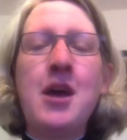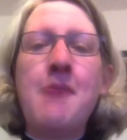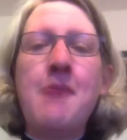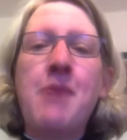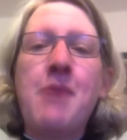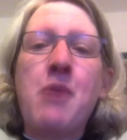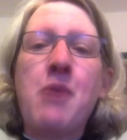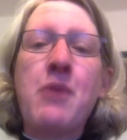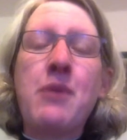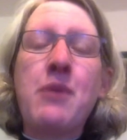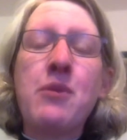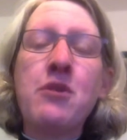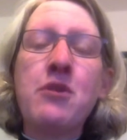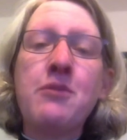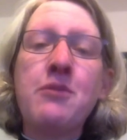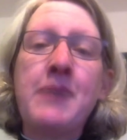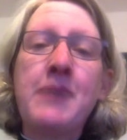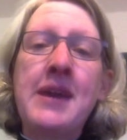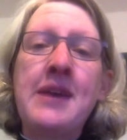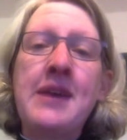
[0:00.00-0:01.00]
but we will
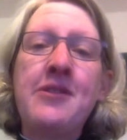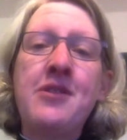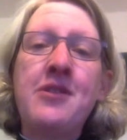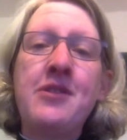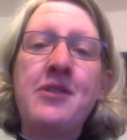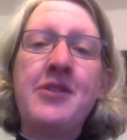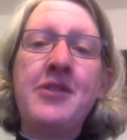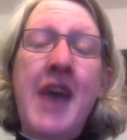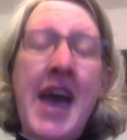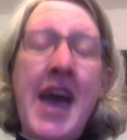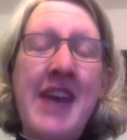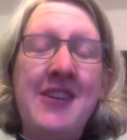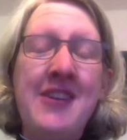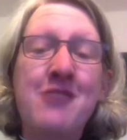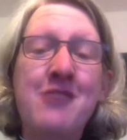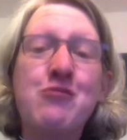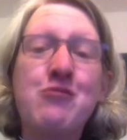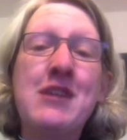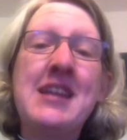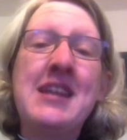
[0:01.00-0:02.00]
be
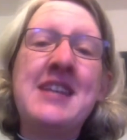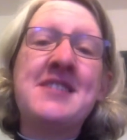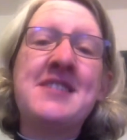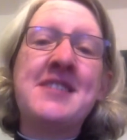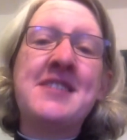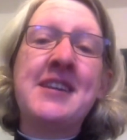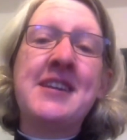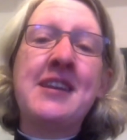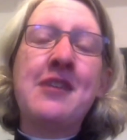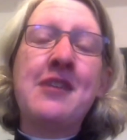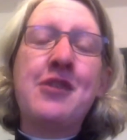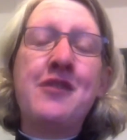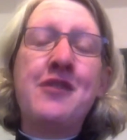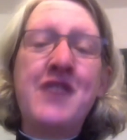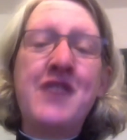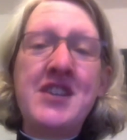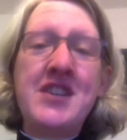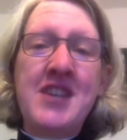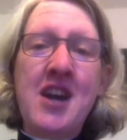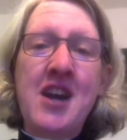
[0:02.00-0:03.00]
then releasing the
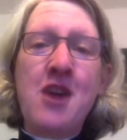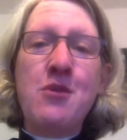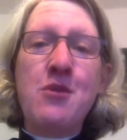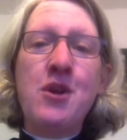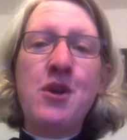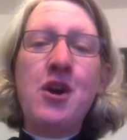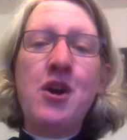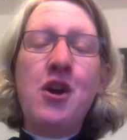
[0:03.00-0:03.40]
video